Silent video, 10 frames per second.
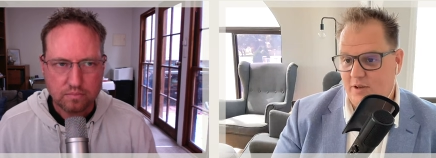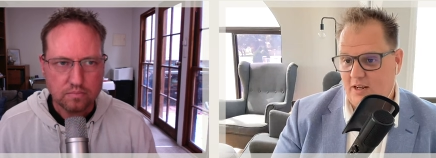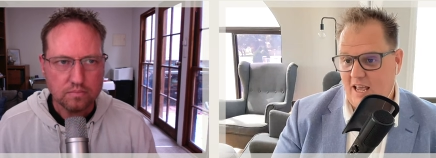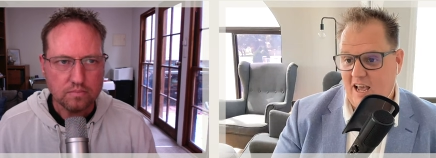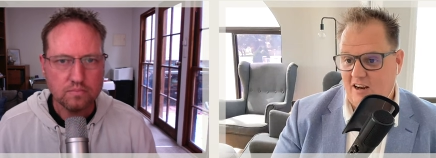
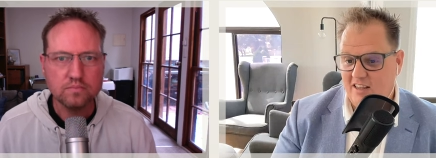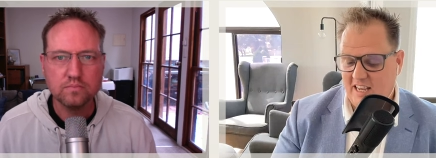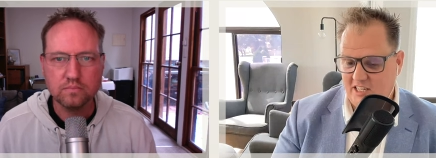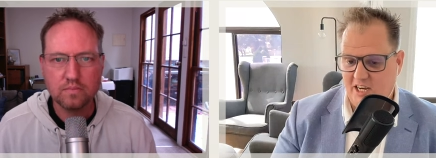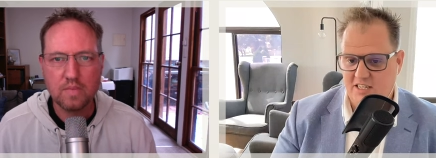Speaker 1: figured out
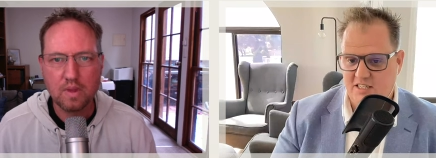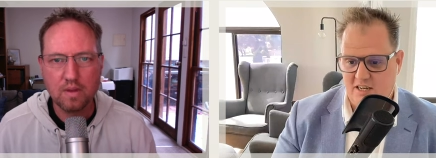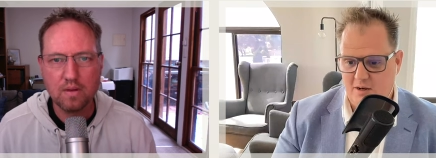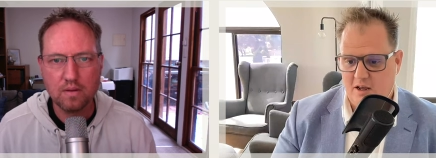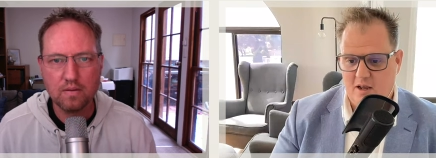and they just
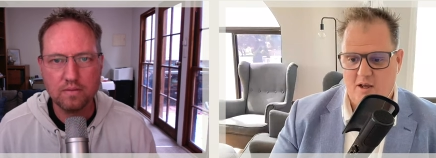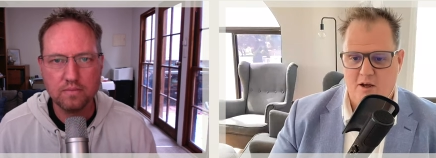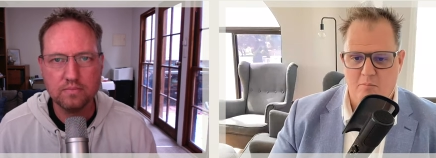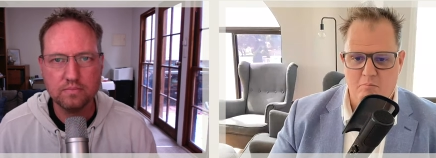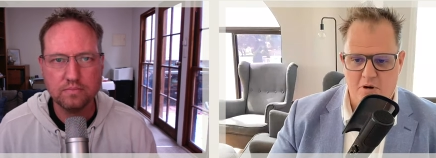need
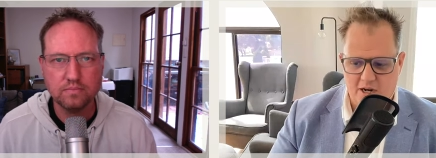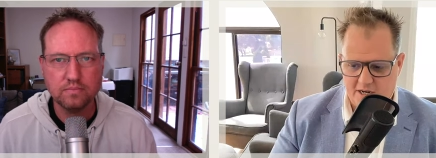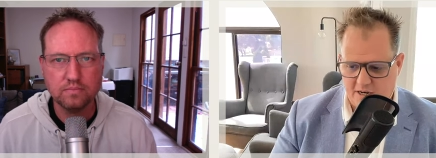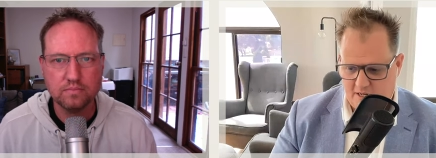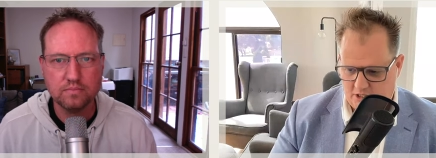
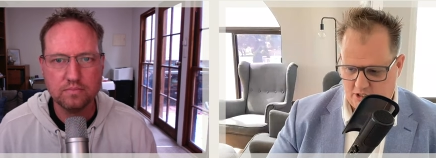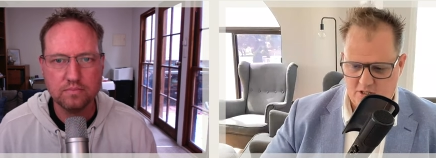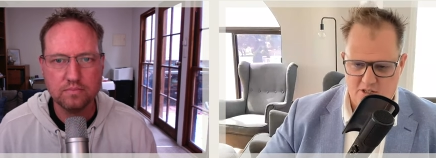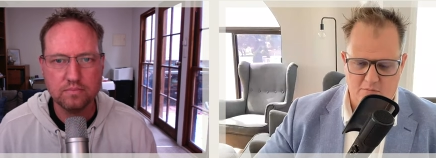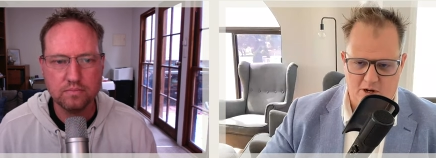my
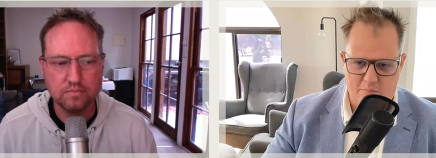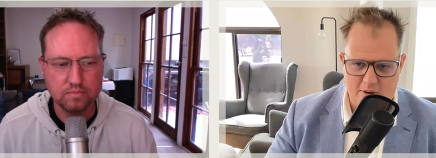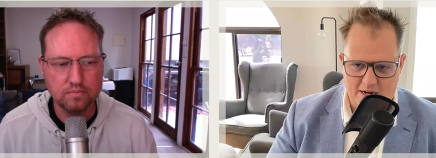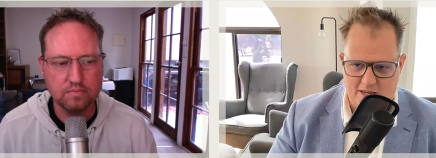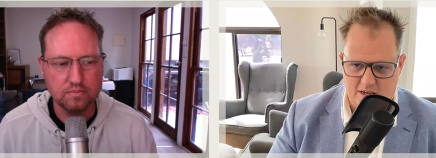connections and my
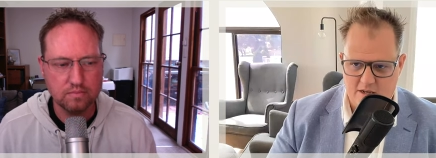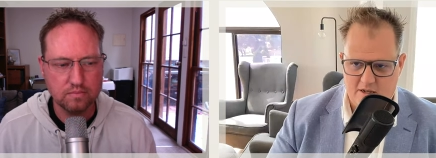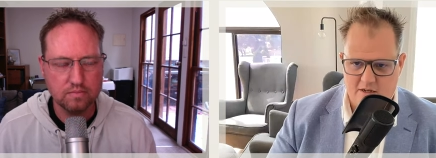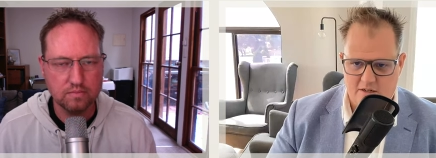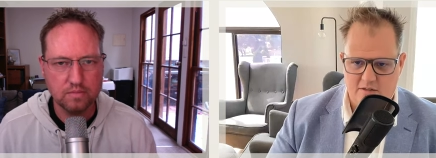money
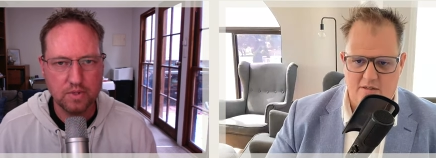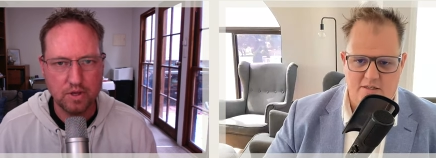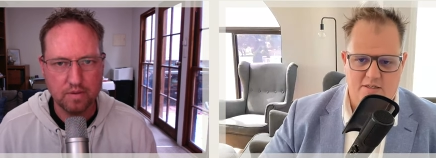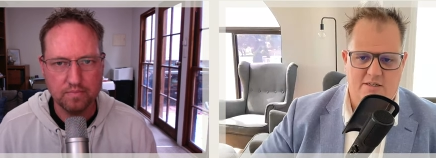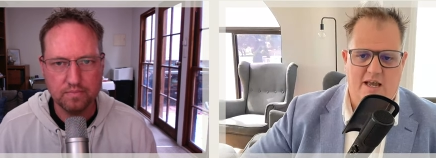to
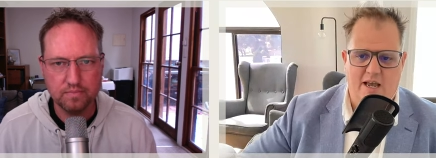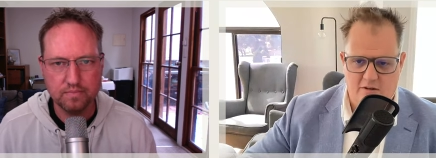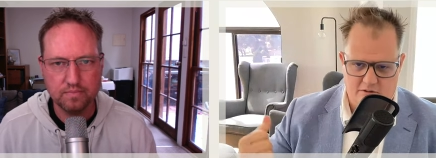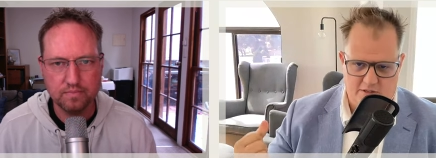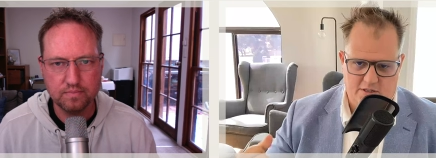yep.
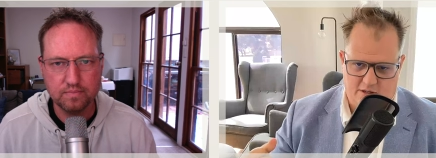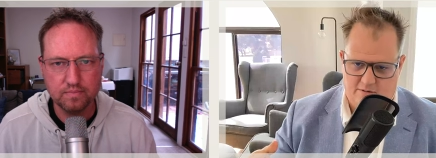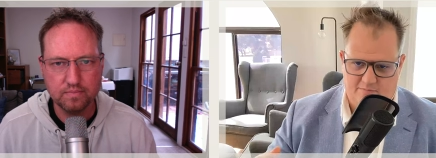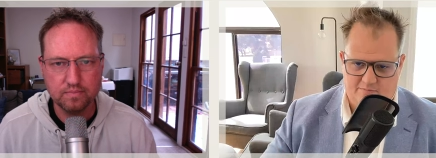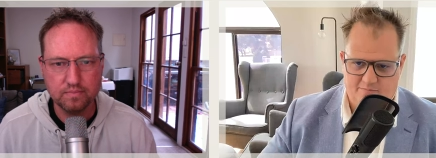scale this
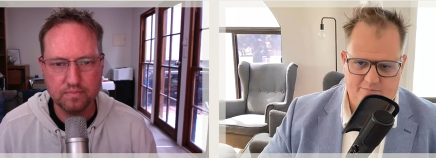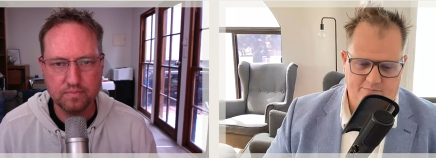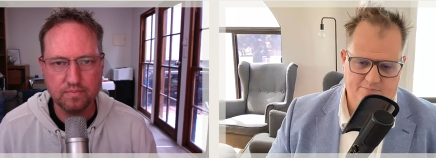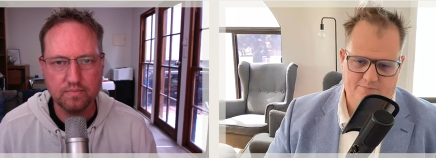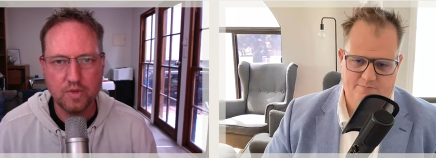thing?
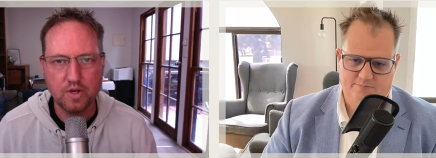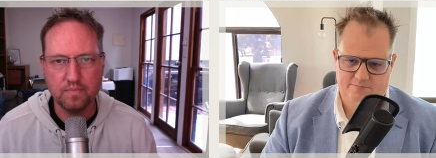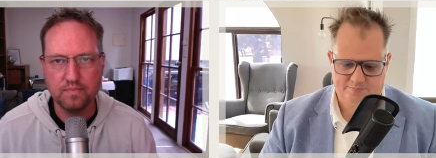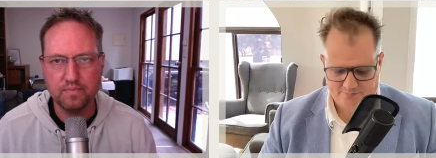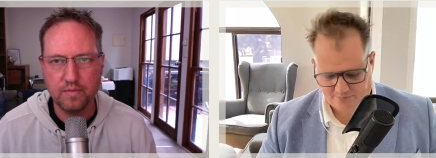
Speaker 2: Yep.
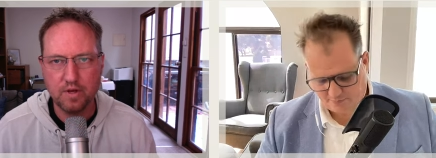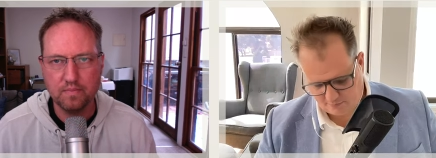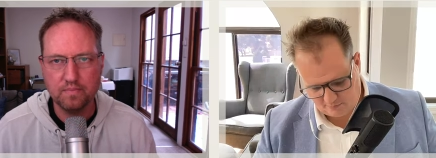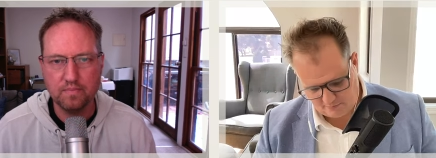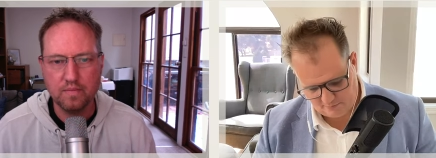
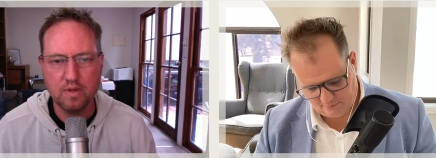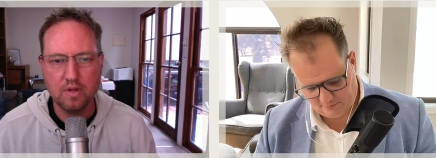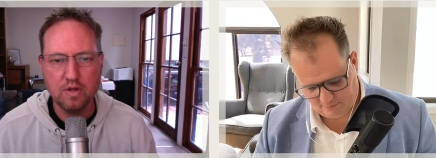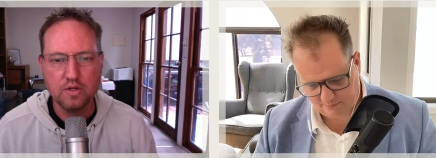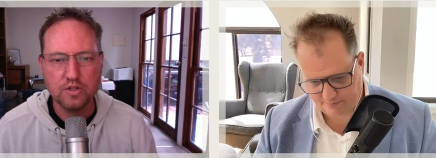Yep.
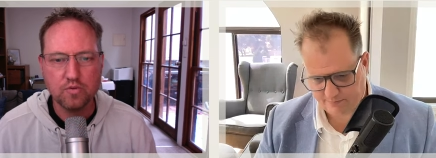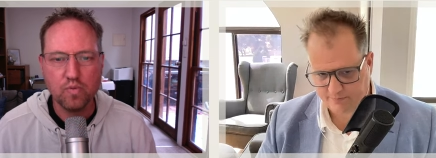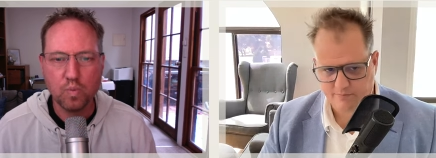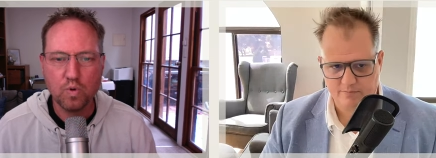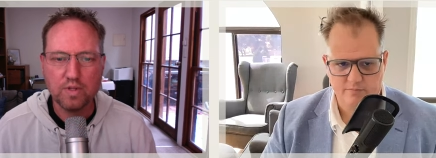
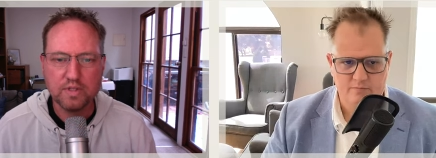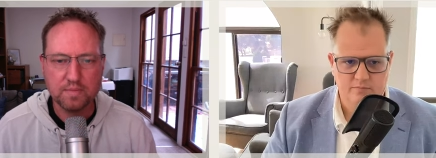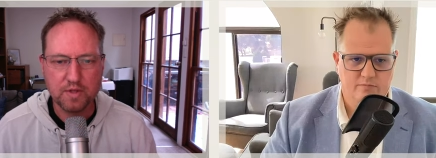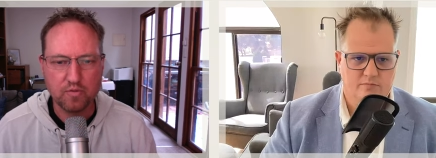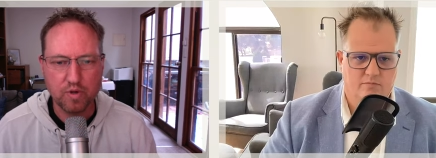So, what are
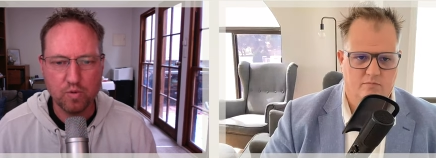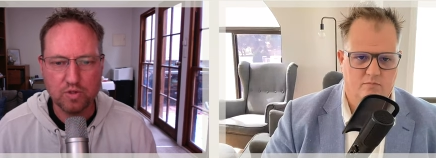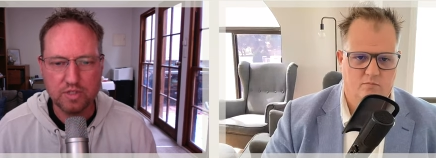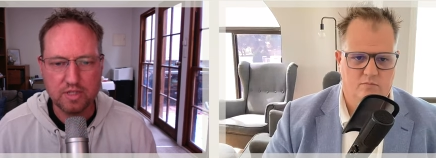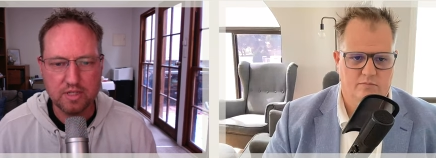some of the
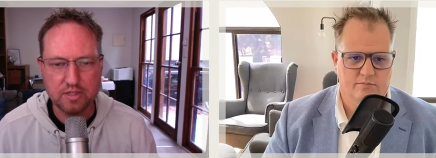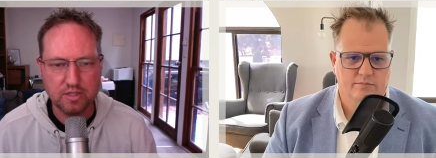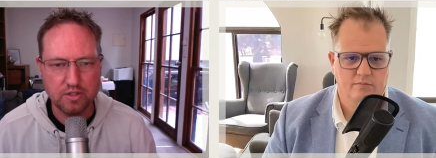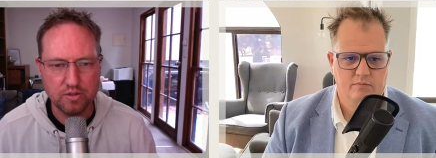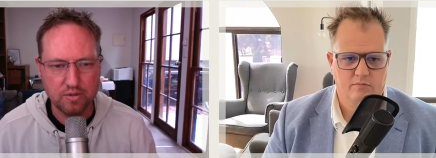rewards then,
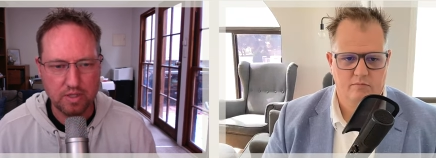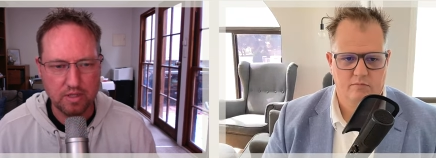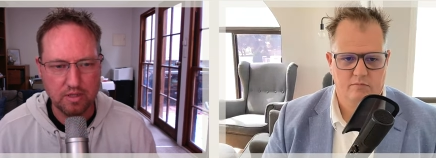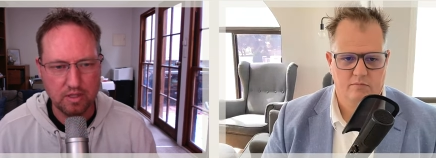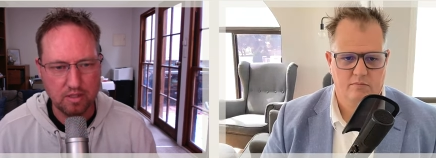Stu,
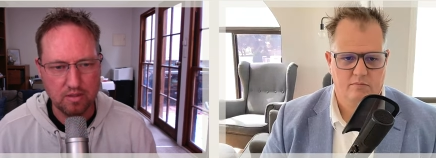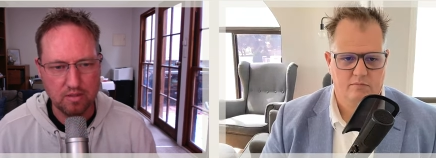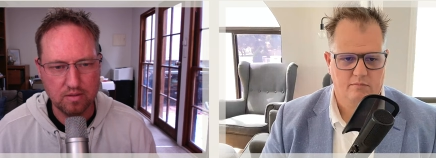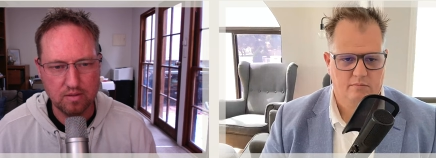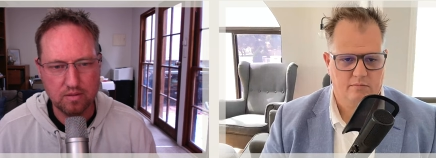in the
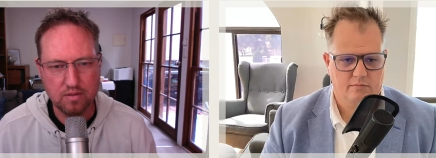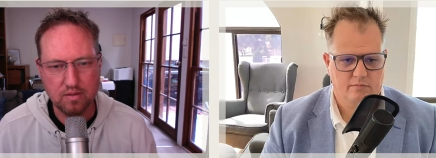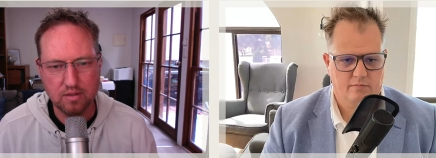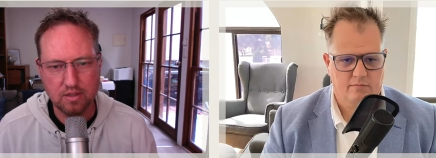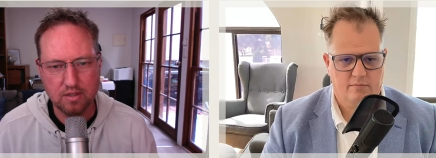
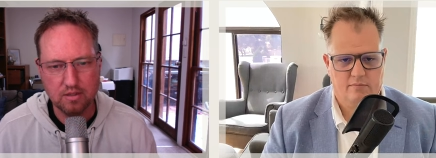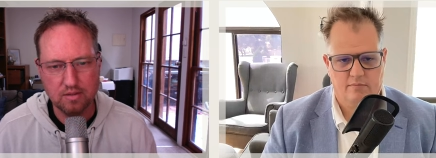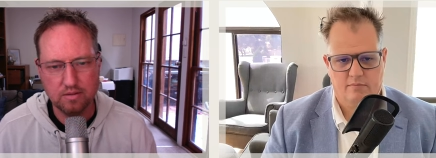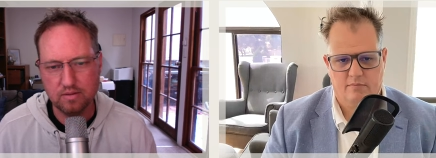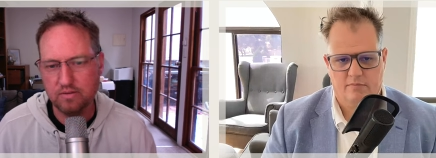
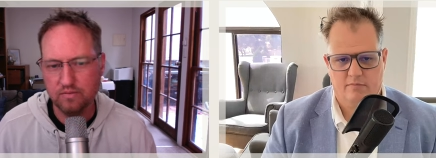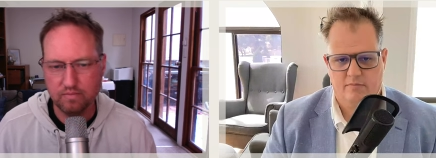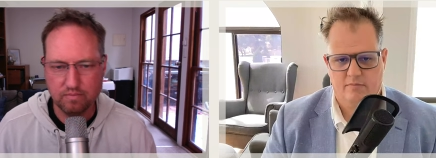uh,